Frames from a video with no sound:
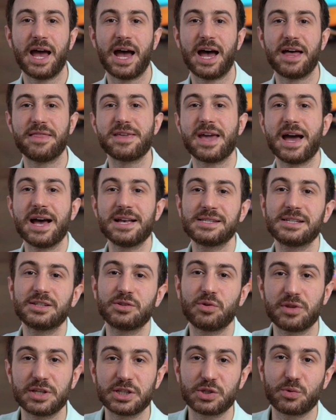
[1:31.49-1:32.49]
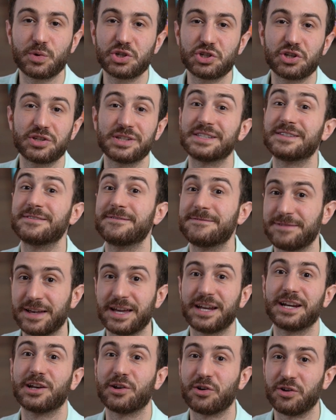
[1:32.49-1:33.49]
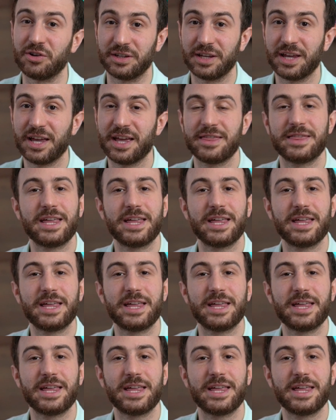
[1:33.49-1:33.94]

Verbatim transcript: And the answer to this question is very long.